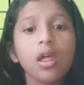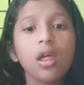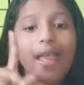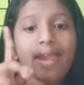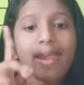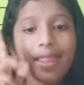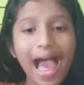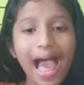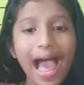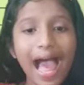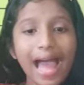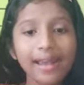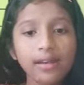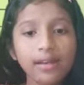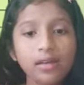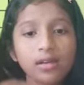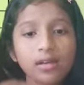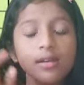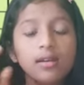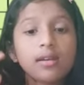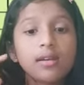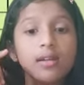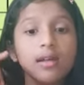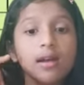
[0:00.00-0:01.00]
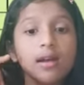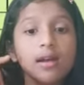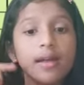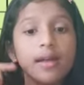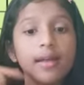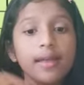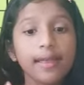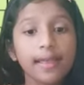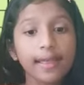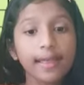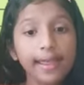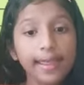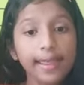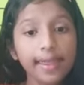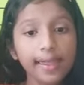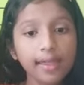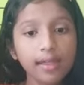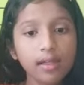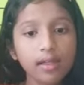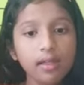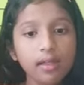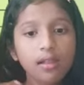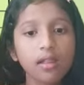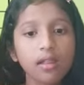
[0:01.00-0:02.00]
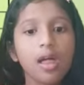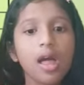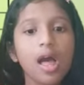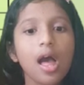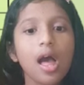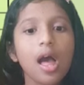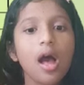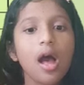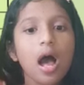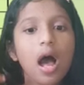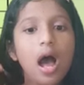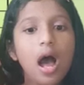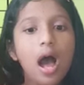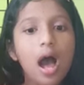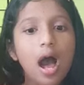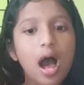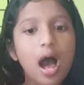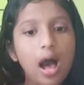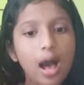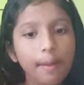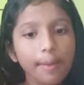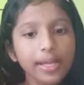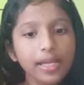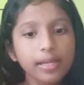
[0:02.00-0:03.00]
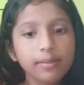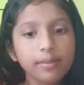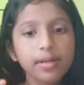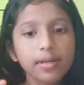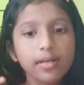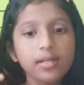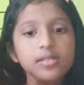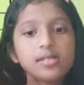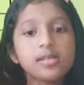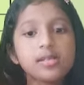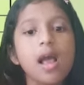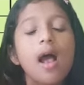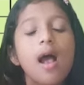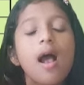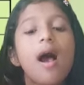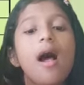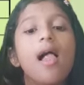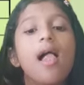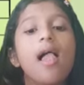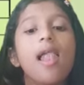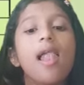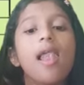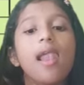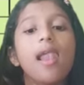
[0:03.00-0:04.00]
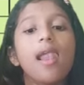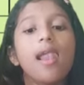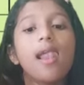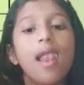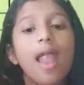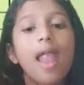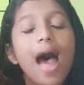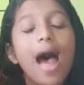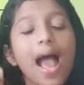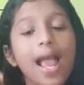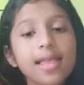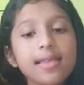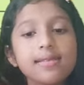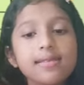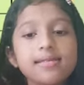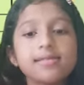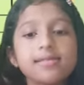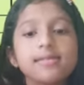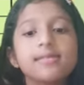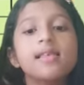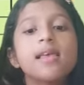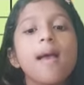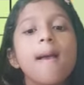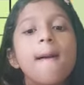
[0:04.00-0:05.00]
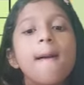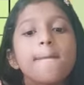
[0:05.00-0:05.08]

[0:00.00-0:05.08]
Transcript: ant, eagle, hummingbird, lice,